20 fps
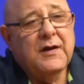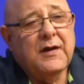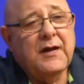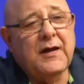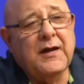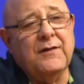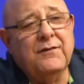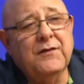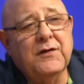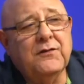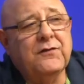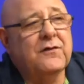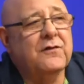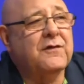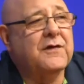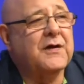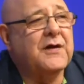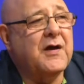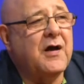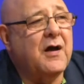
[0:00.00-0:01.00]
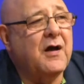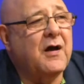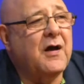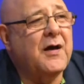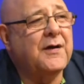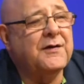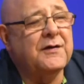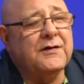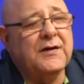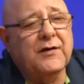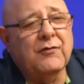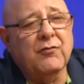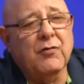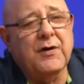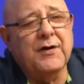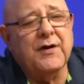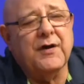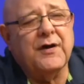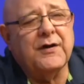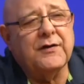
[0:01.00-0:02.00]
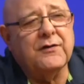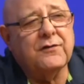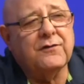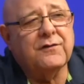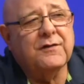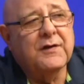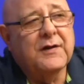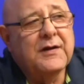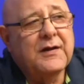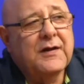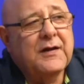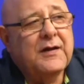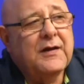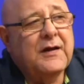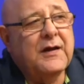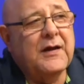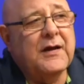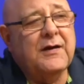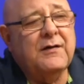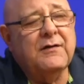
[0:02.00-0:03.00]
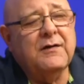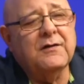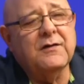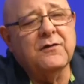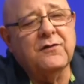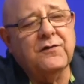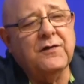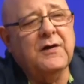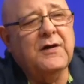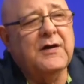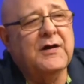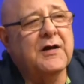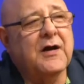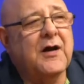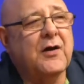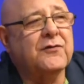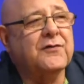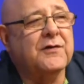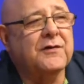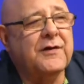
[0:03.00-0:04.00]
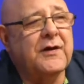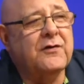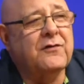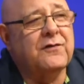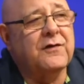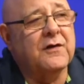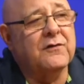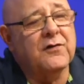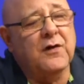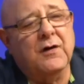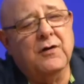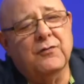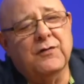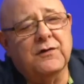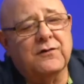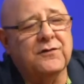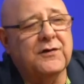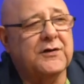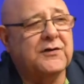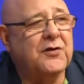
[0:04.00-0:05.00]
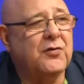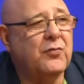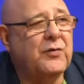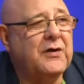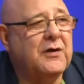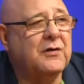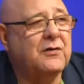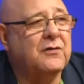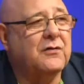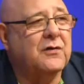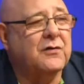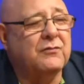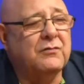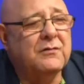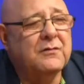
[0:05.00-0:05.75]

And this is the con that they run on us. And the city council then says, oh, there's nothing we can do.